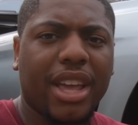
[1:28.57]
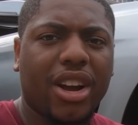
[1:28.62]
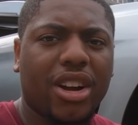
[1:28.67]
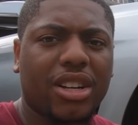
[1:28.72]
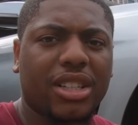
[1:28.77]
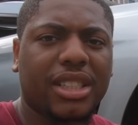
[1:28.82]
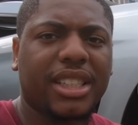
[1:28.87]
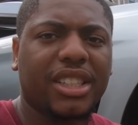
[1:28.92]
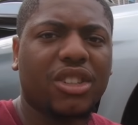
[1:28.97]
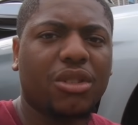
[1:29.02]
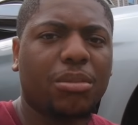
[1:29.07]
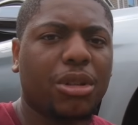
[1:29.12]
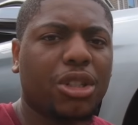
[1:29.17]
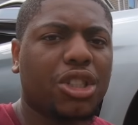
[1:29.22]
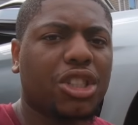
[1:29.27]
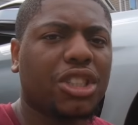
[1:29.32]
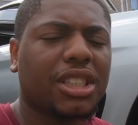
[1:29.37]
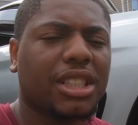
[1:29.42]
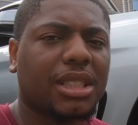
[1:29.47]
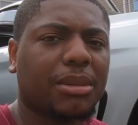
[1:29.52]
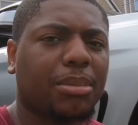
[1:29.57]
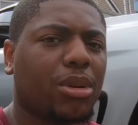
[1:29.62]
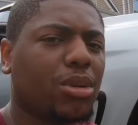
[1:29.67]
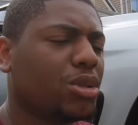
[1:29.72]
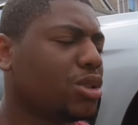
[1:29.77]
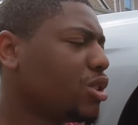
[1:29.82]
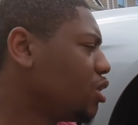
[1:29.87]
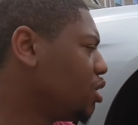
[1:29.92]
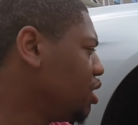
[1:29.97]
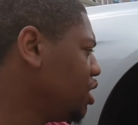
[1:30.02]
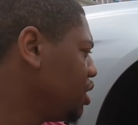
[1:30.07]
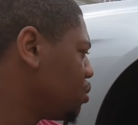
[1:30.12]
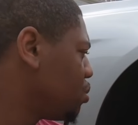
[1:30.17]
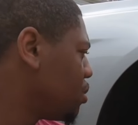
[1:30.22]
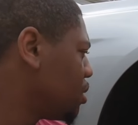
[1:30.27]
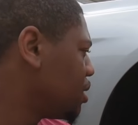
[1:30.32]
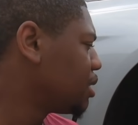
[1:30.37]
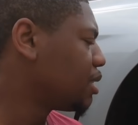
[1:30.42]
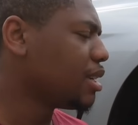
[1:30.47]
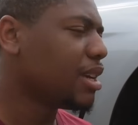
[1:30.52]
They are sealed bushings as opposed to these
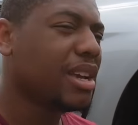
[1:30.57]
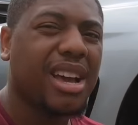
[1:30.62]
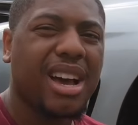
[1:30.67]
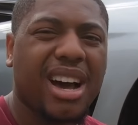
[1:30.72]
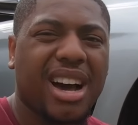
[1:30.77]
ones